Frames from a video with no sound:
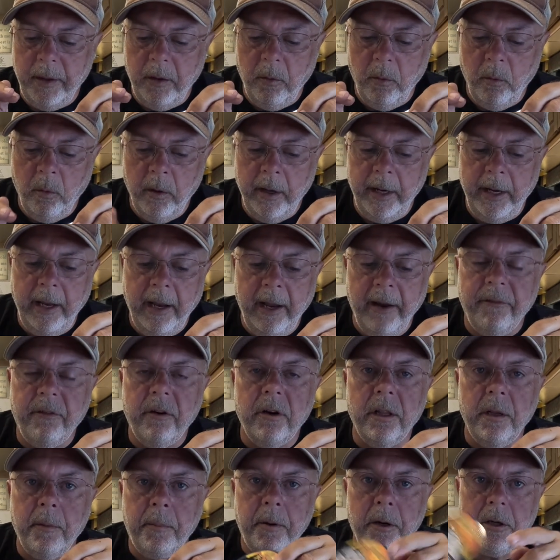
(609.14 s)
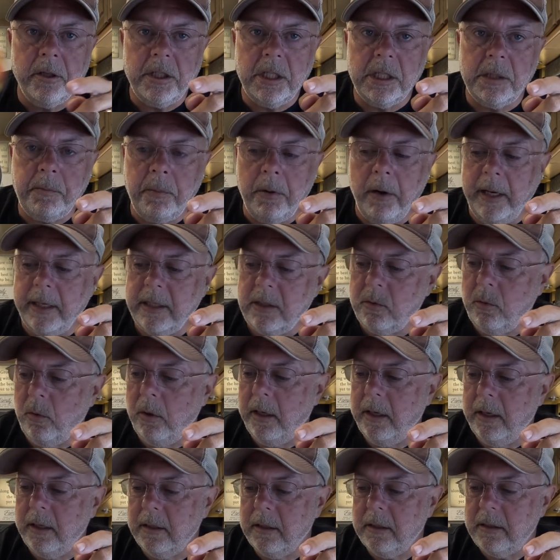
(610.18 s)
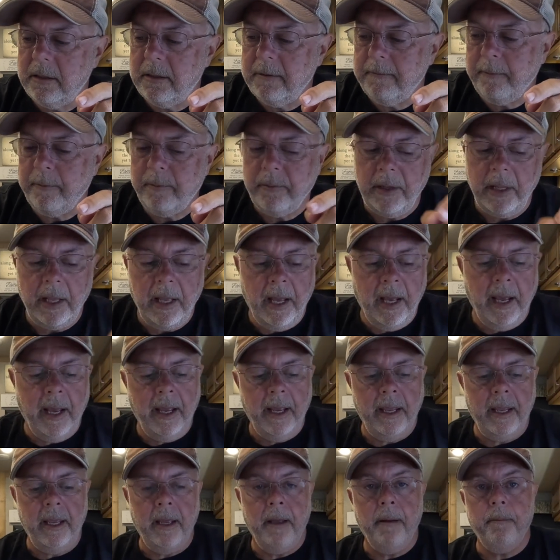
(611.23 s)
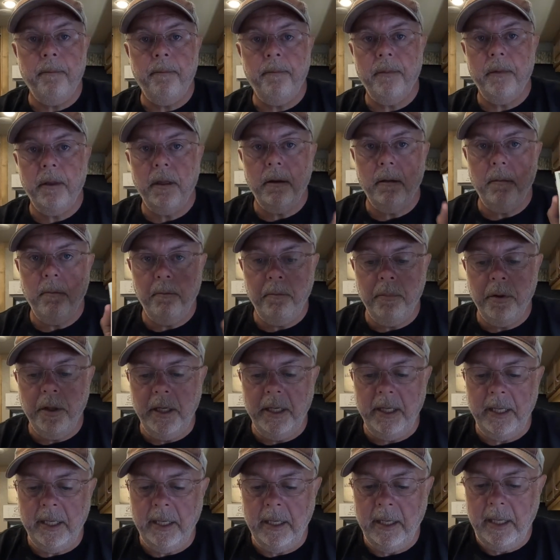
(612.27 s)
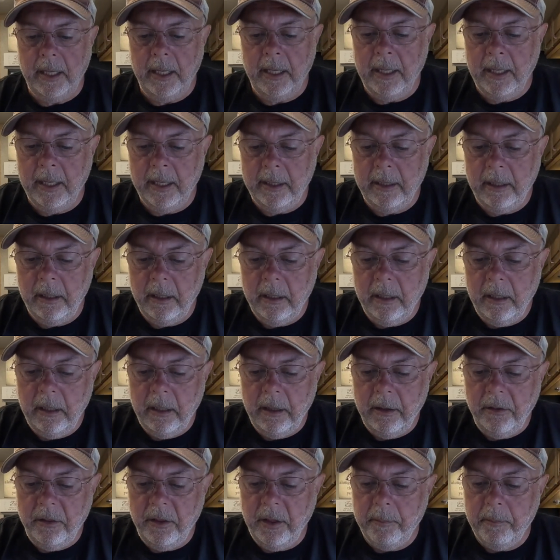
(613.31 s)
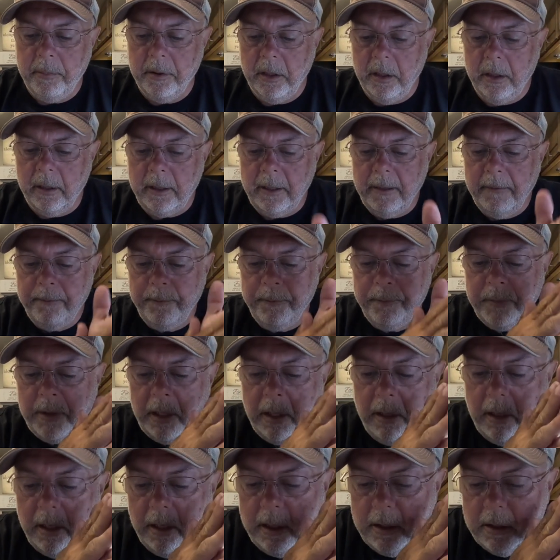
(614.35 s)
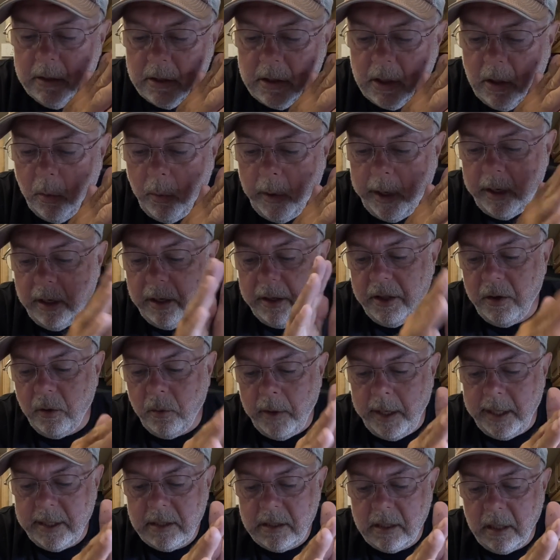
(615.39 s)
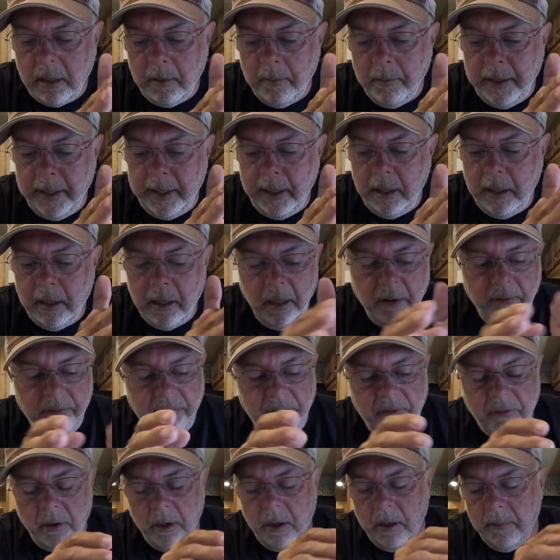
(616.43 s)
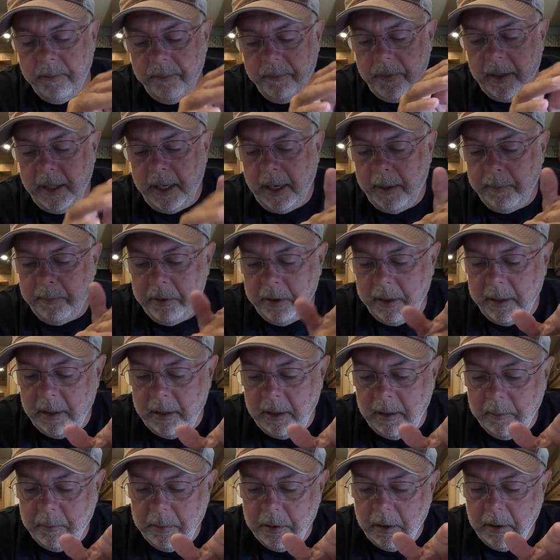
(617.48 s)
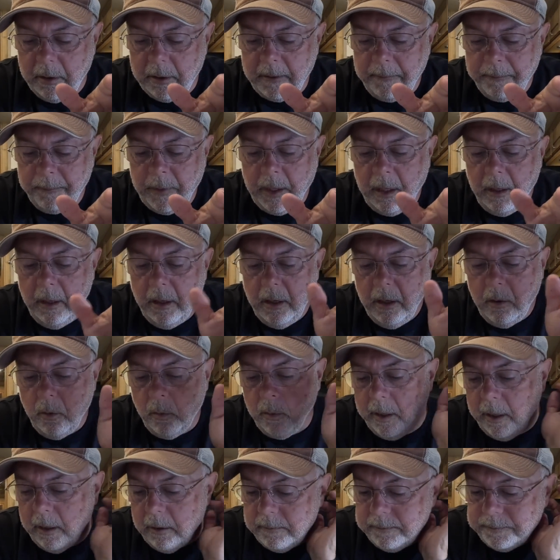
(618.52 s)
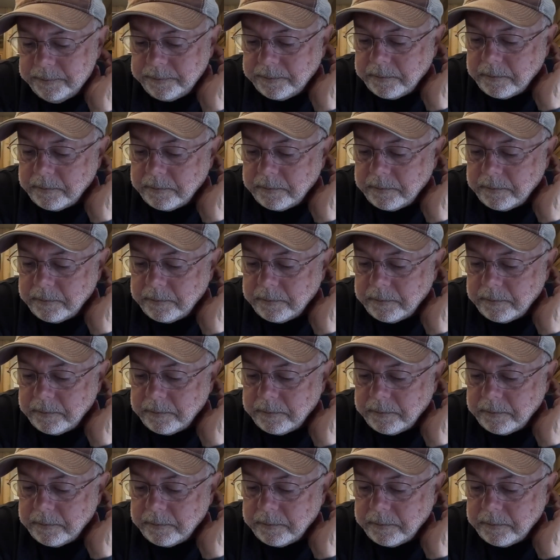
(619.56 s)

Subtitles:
whatever the purchase price was, I am putting in the book. So where did the rest of the money come from that I put in the book? Well,